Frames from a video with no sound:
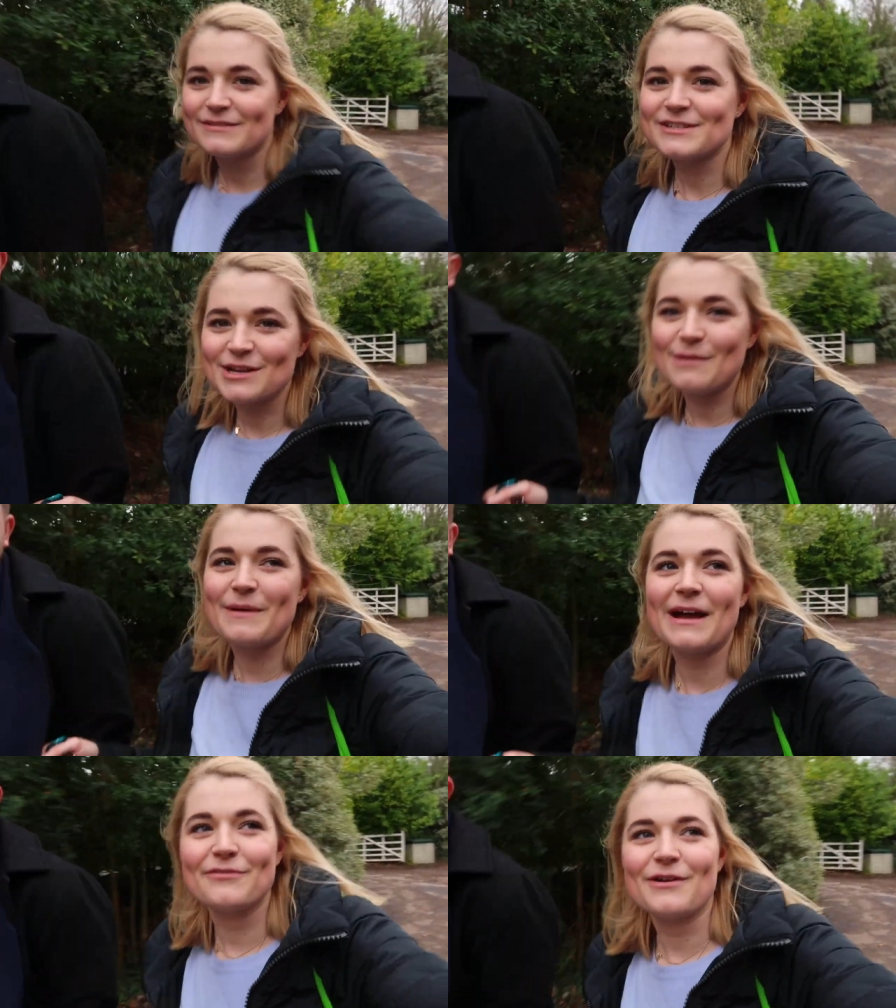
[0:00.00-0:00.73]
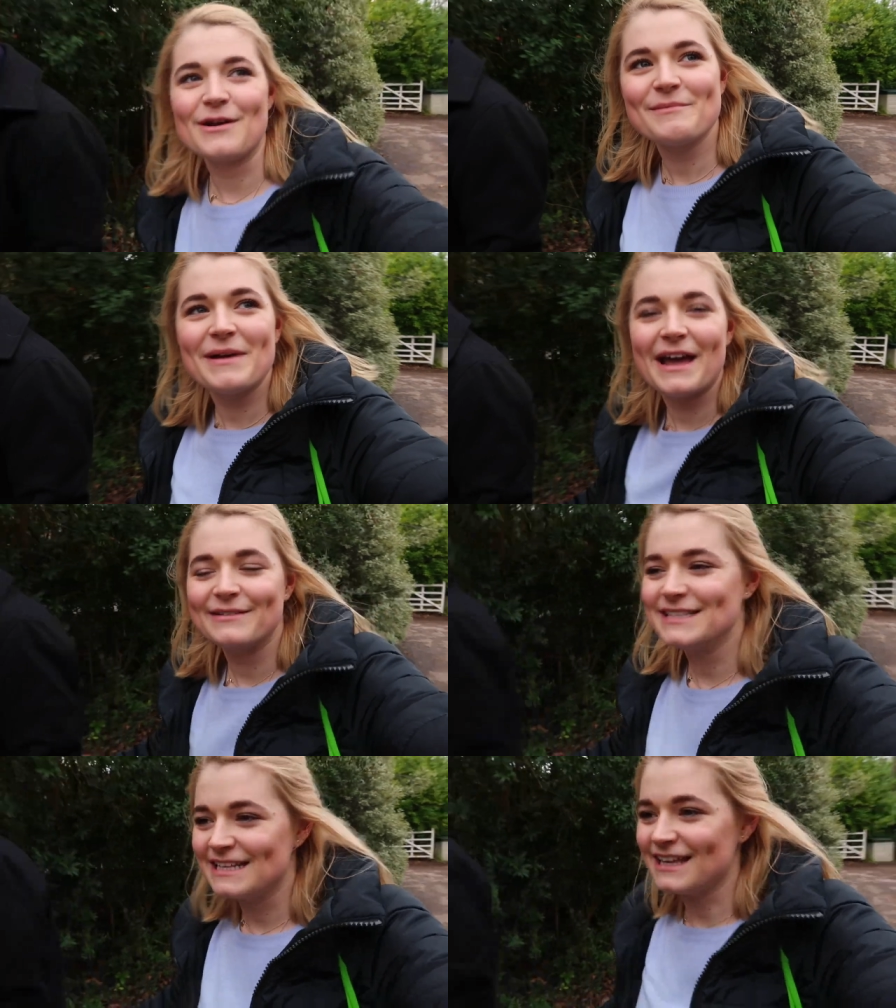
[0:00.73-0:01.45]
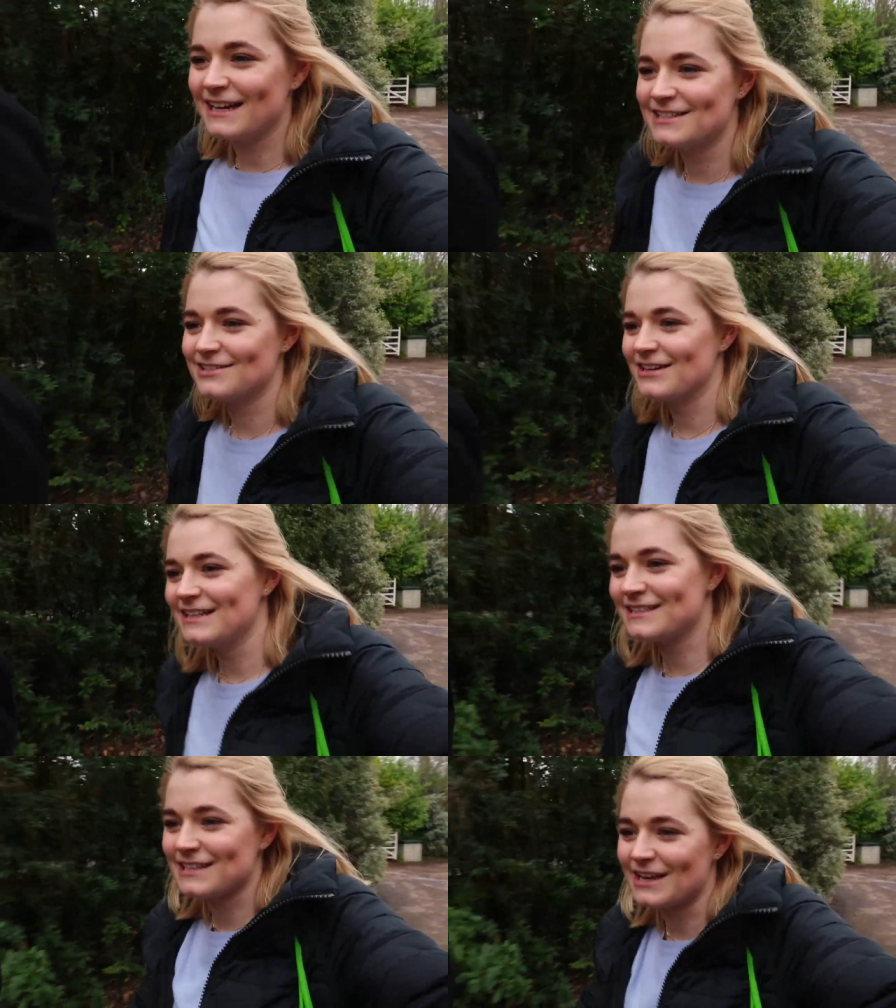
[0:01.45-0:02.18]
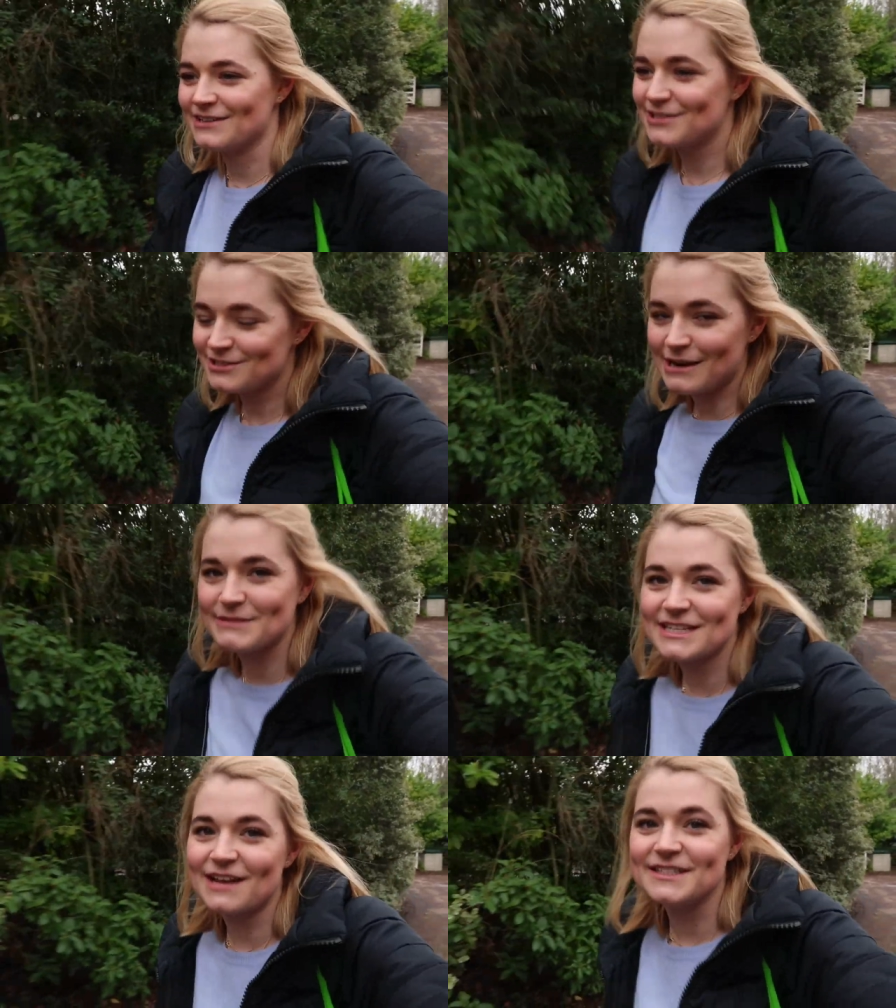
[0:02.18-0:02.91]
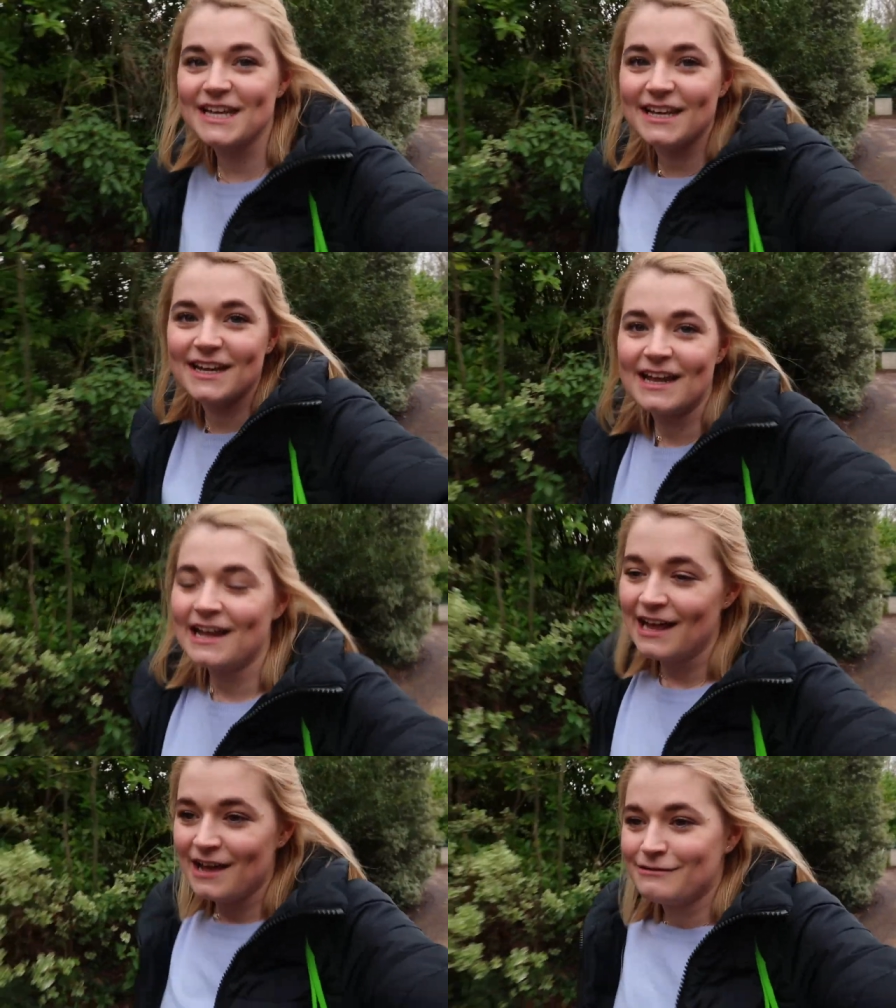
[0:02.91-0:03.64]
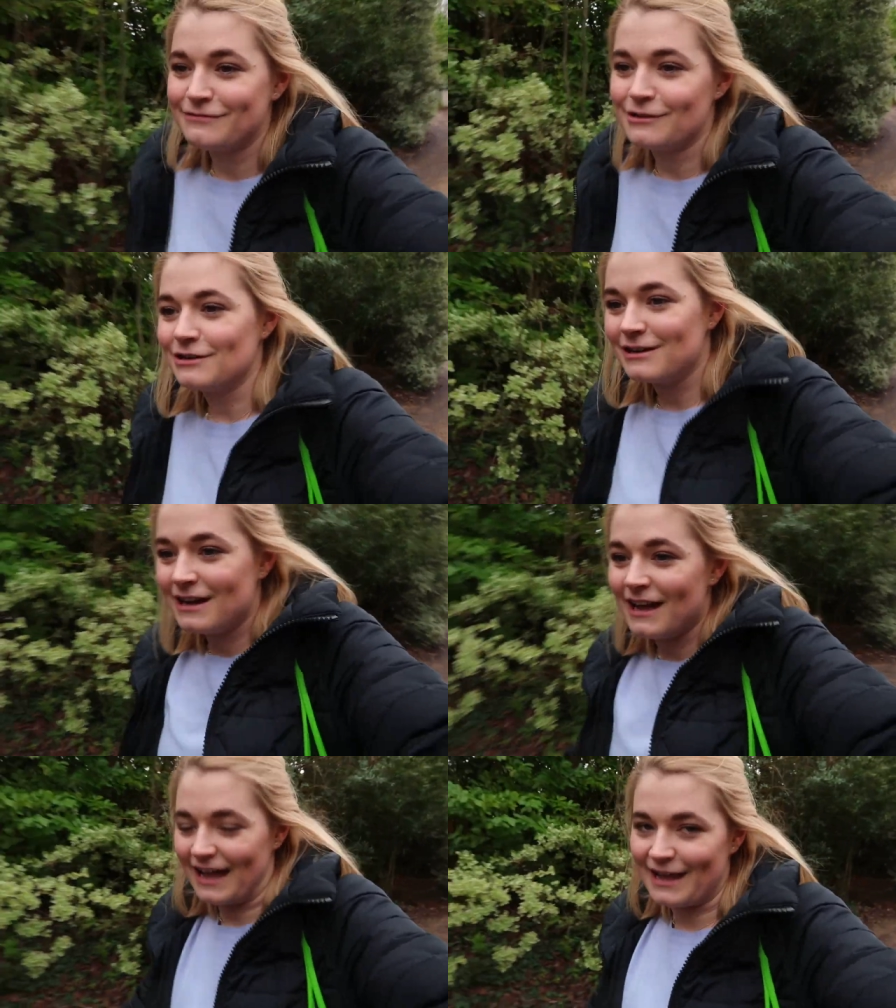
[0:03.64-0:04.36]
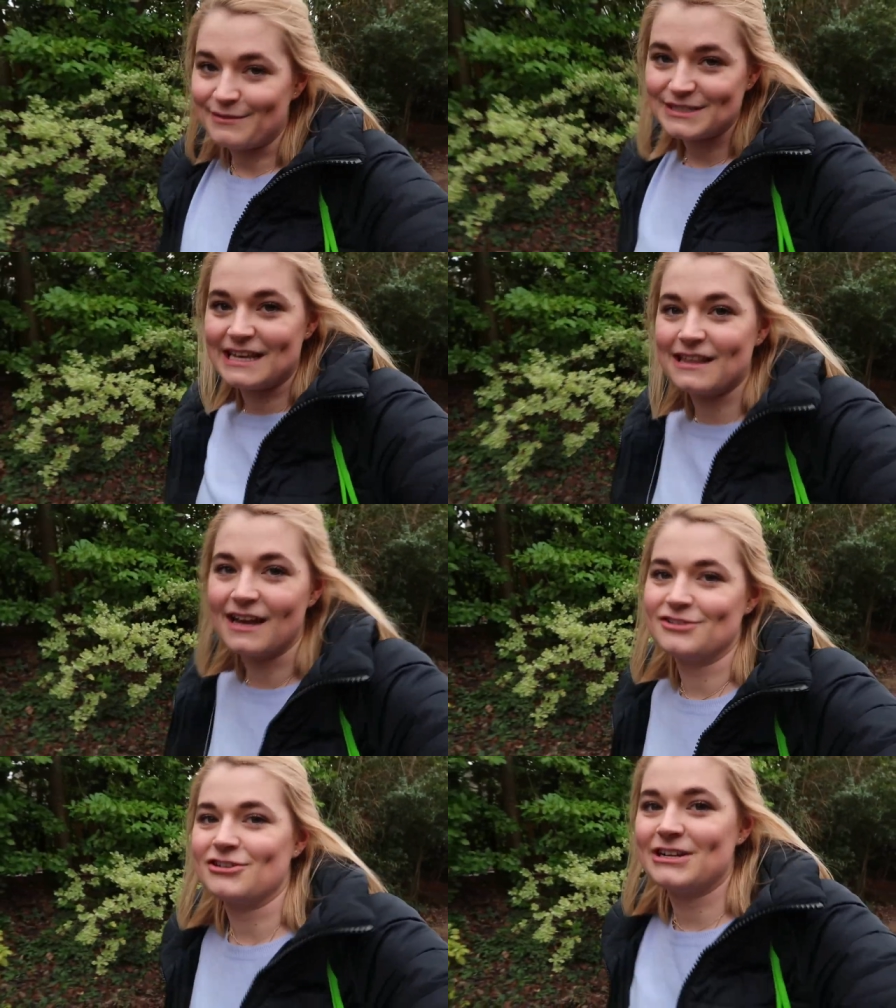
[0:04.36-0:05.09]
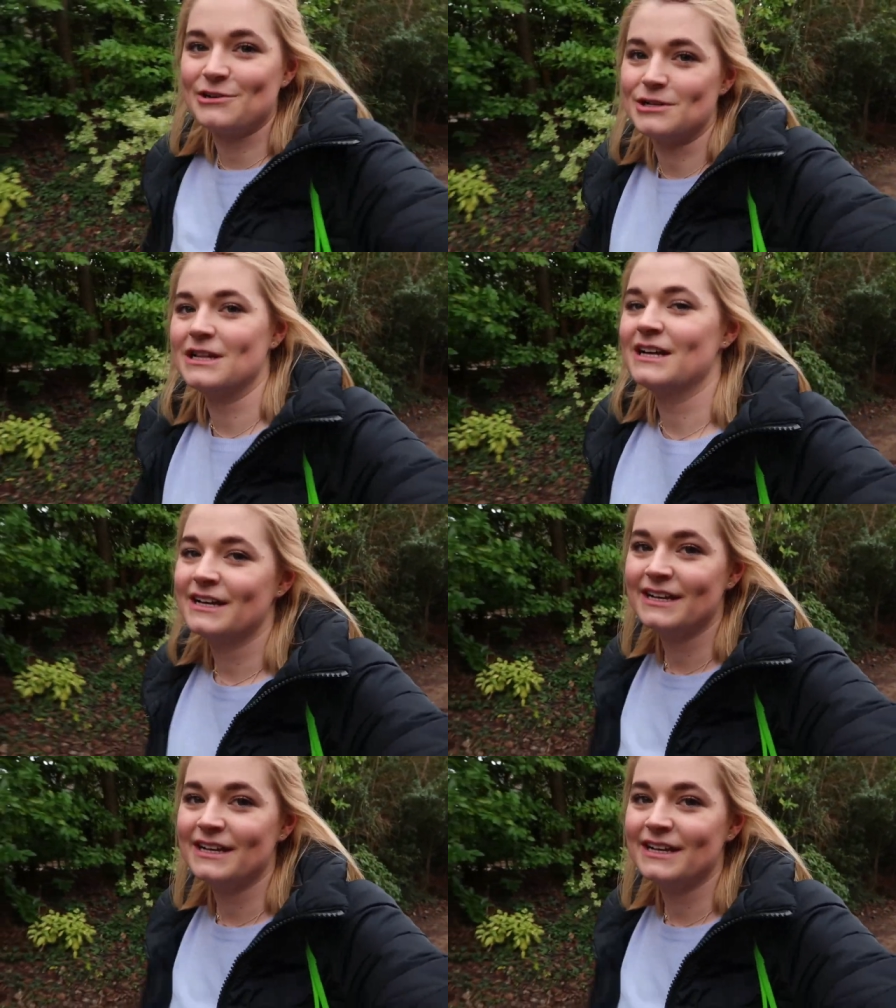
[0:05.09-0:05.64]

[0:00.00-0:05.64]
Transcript: We just got back from Haywards Heath High Street, so strap yourselves in for Haywards Heath High Street haul.